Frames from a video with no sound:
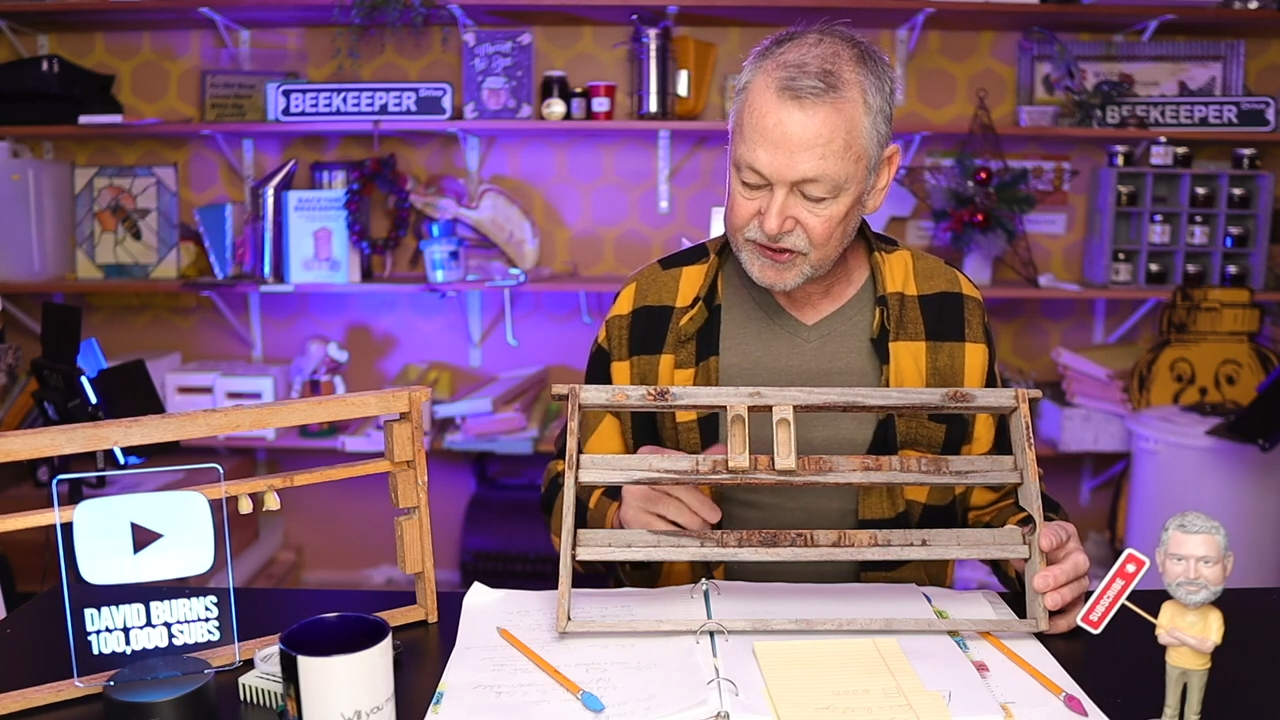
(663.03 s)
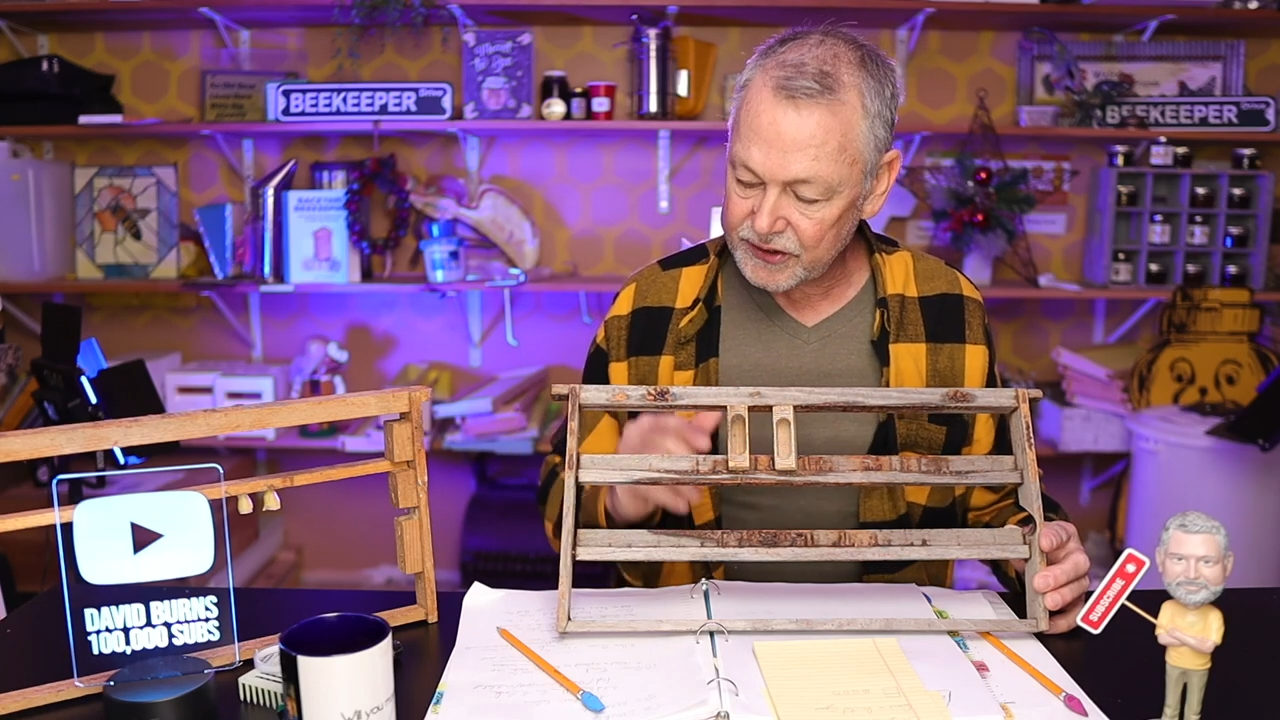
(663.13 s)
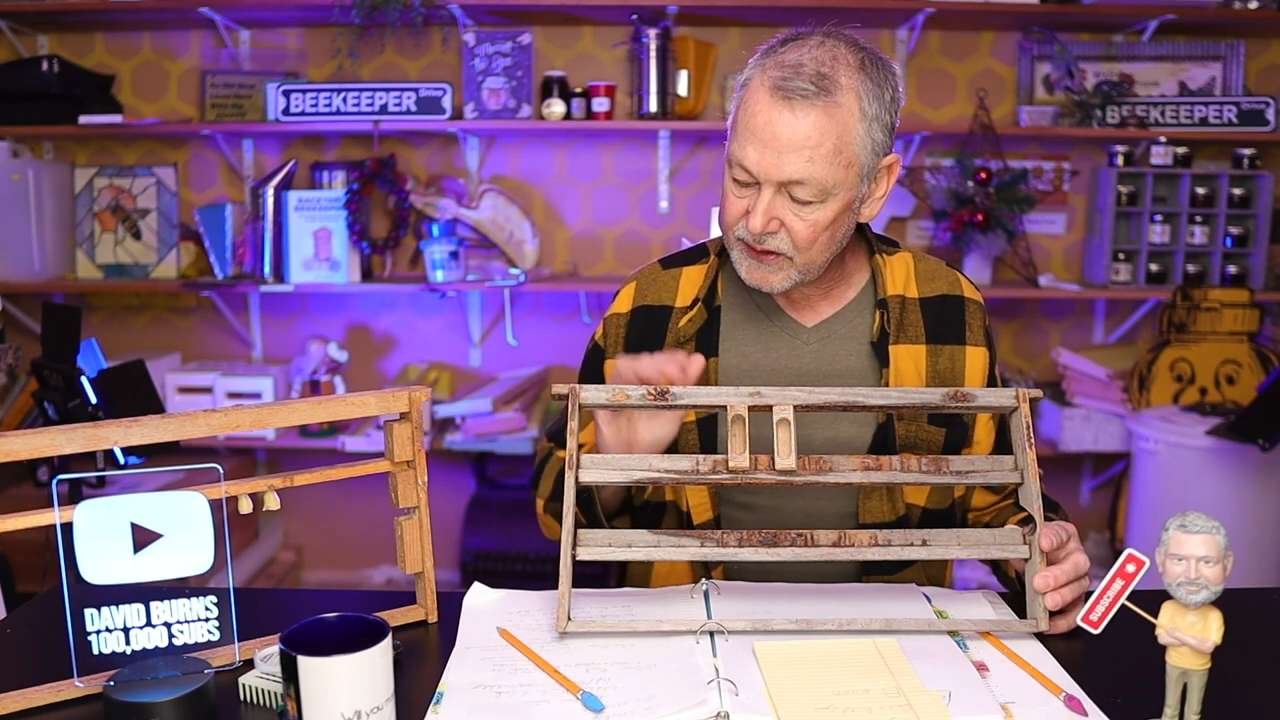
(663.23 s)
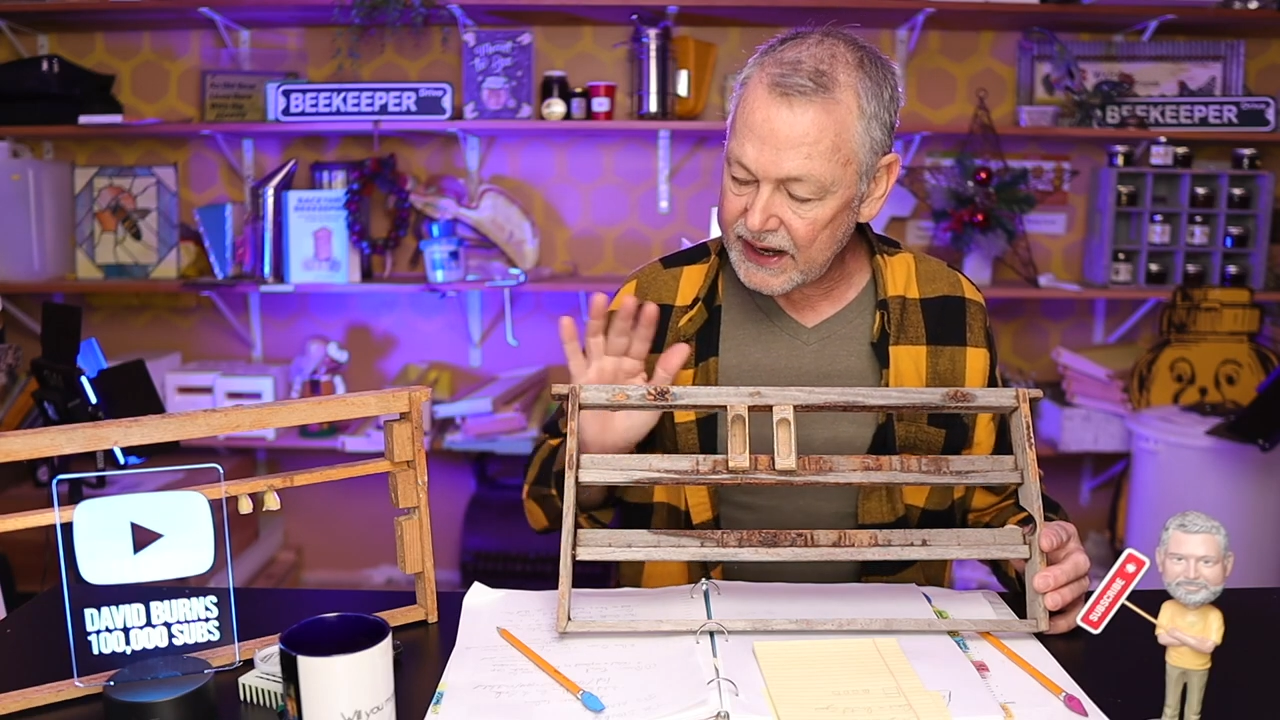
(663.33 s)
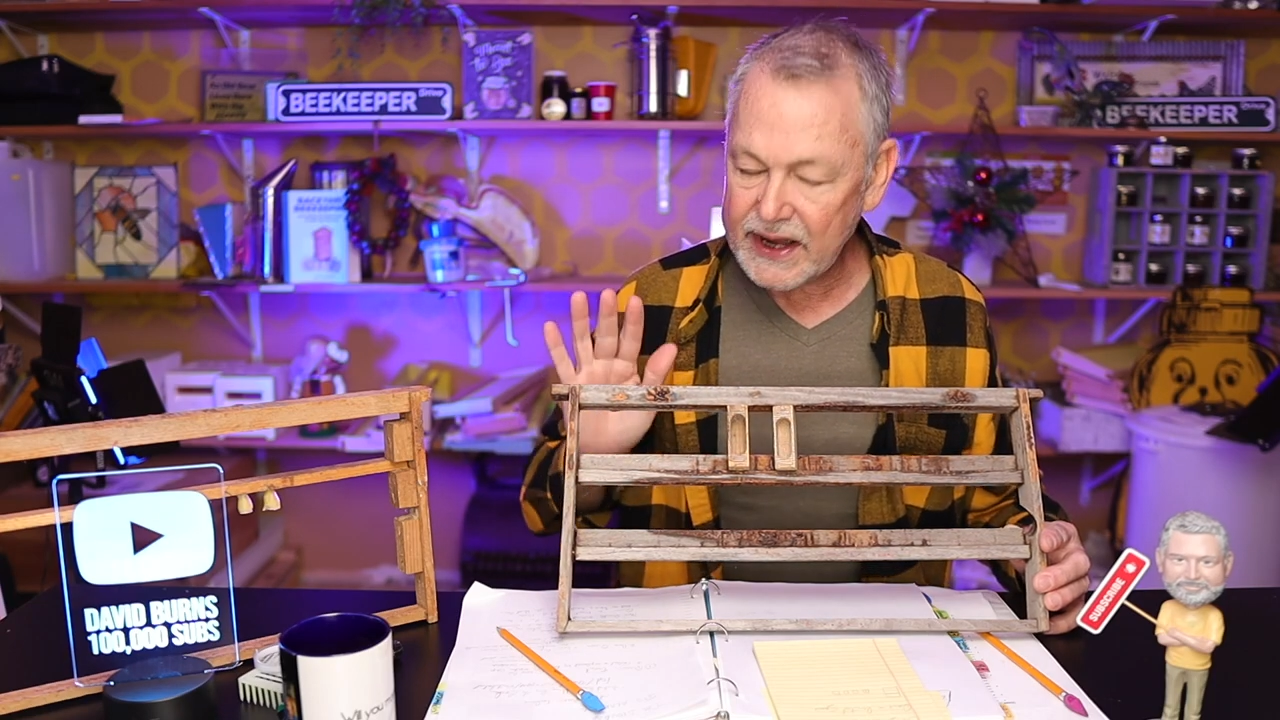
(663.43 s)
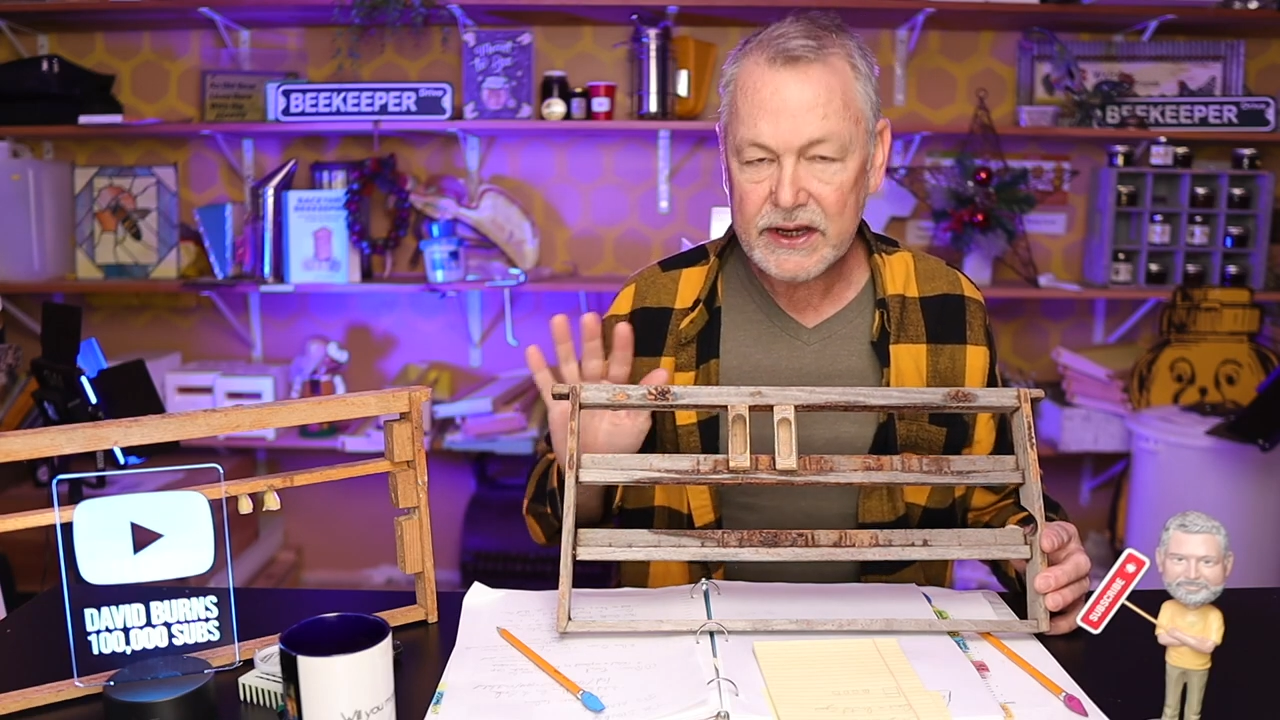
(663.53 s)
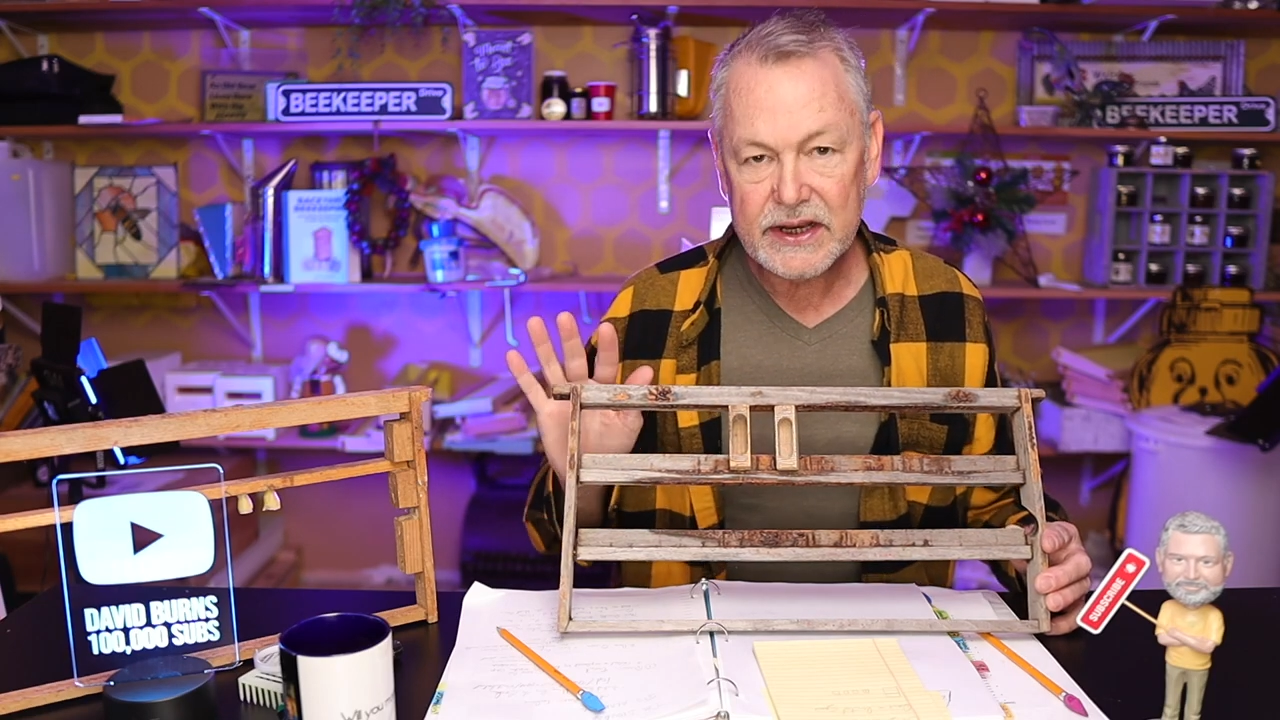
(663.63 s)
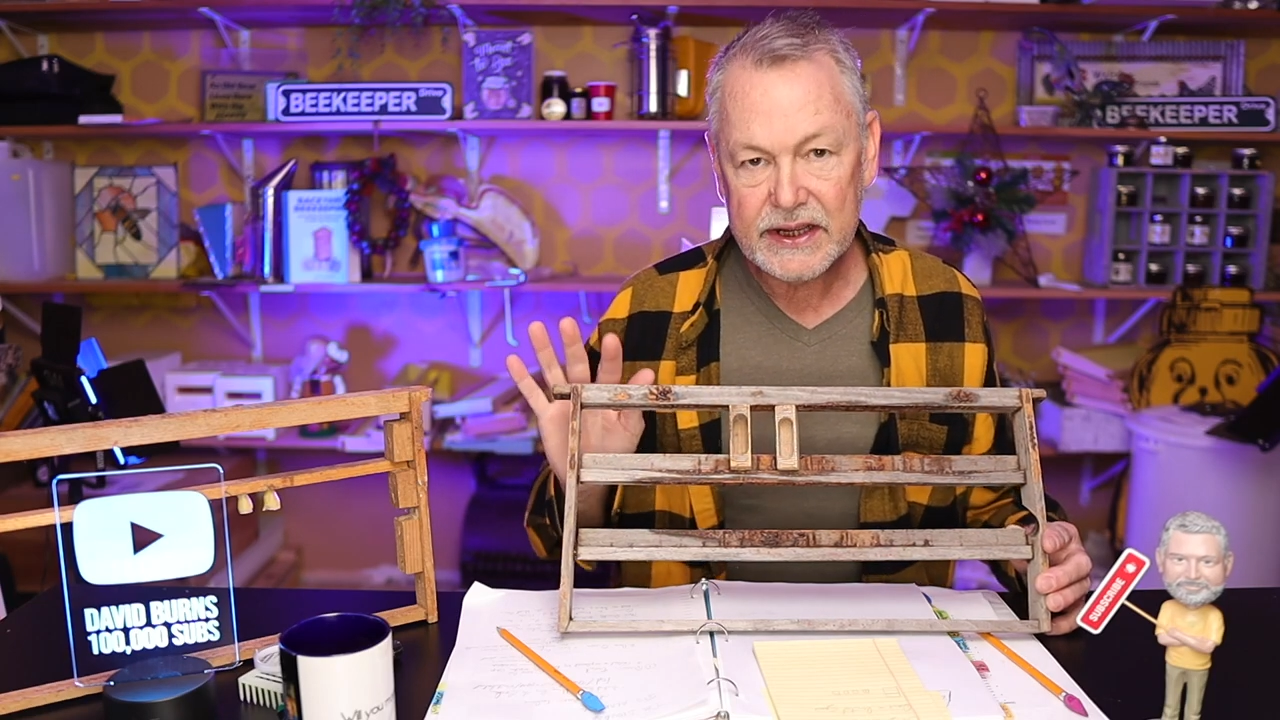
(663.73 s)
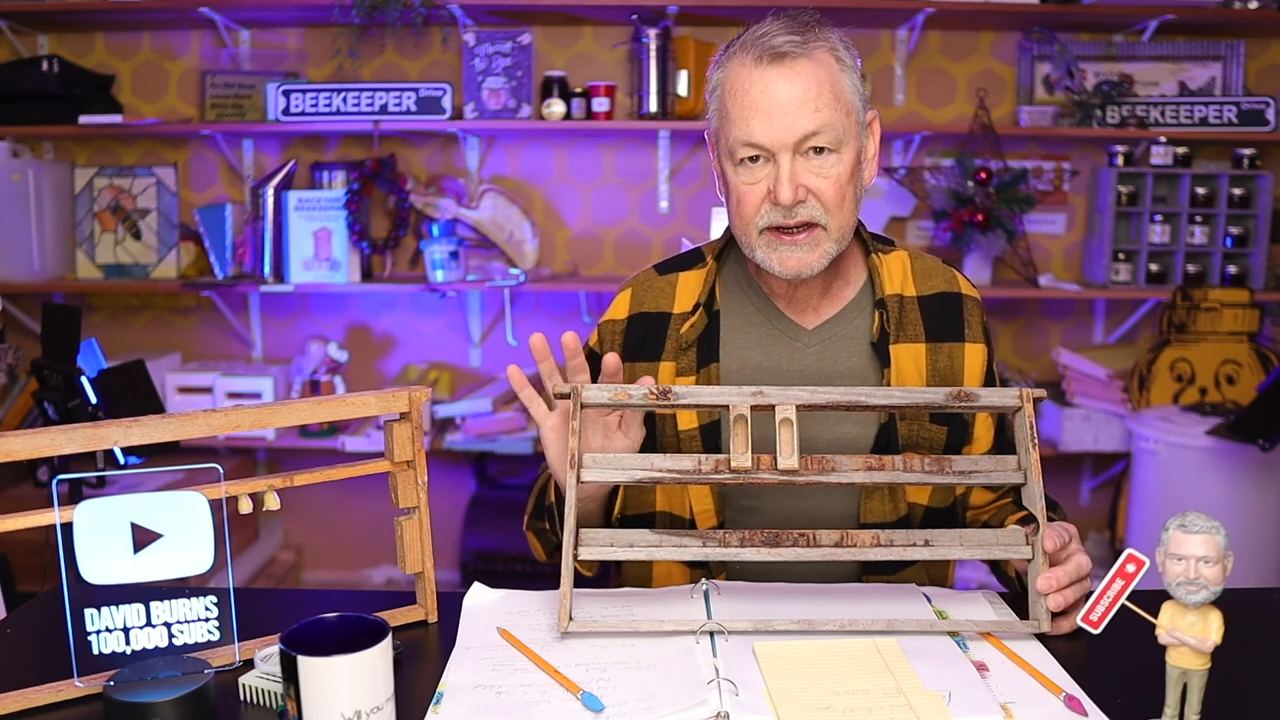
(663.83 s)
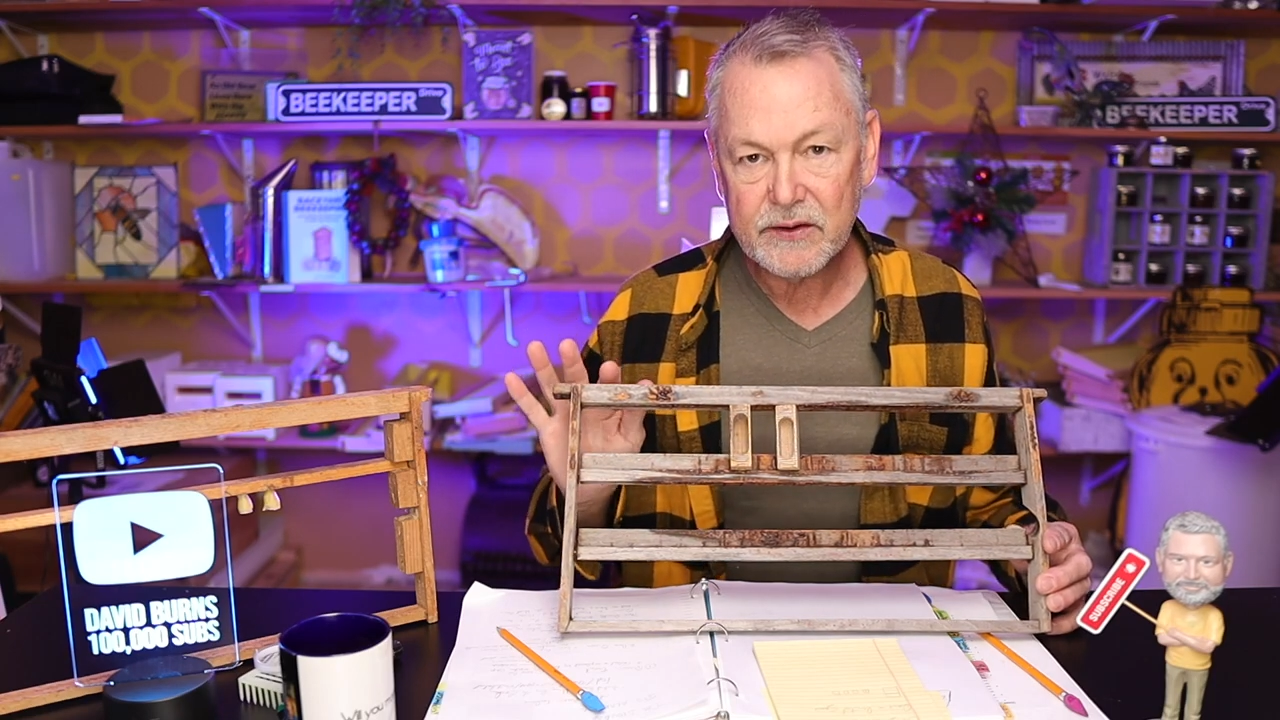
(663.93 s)
So I
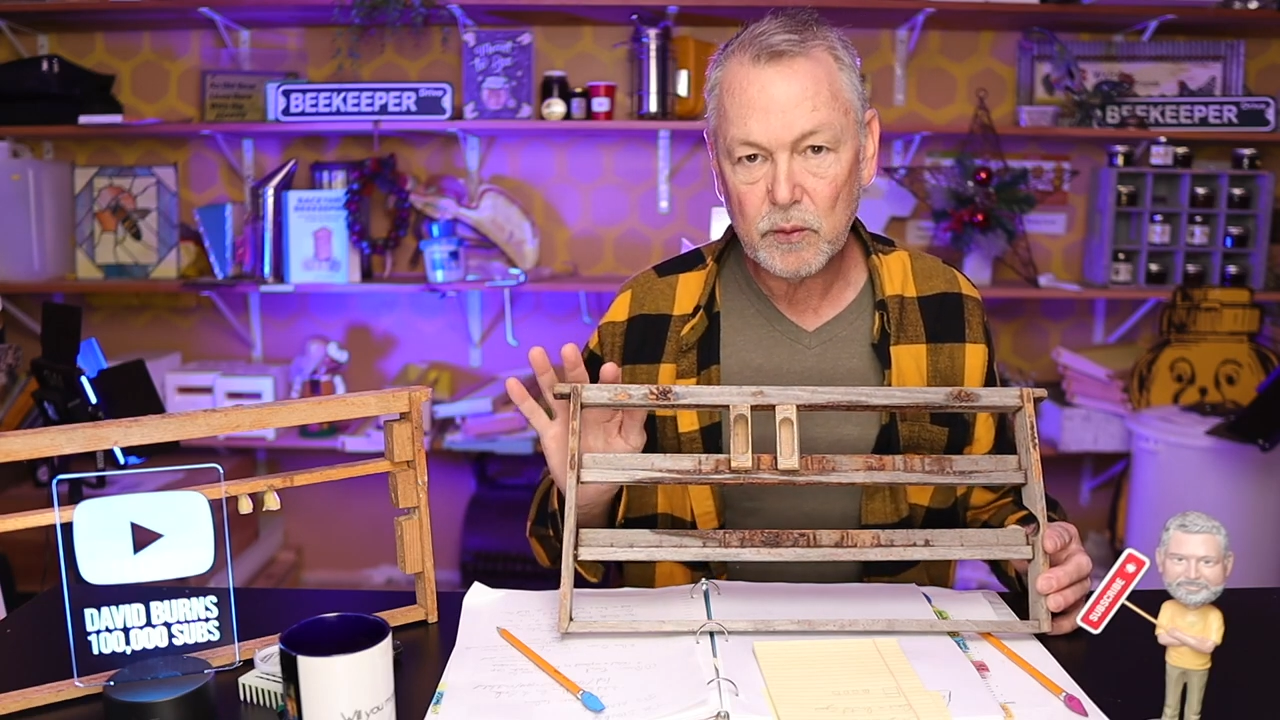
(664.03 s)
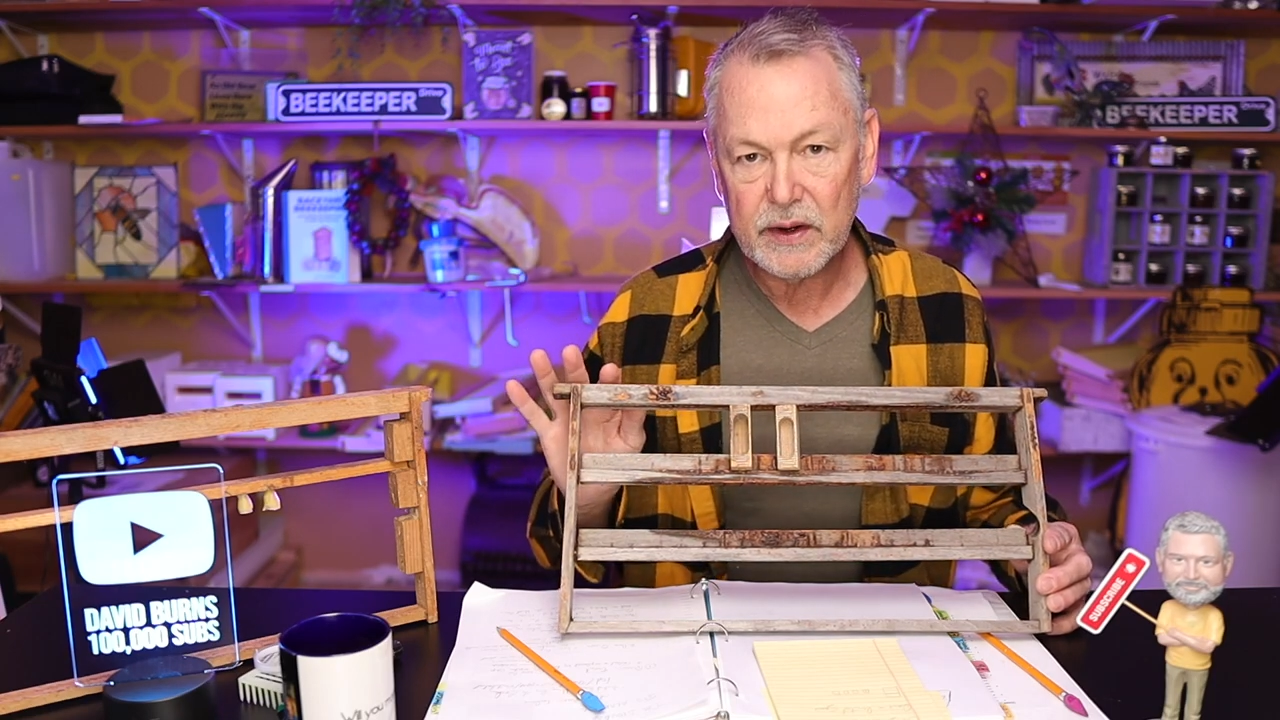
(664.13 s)
needed a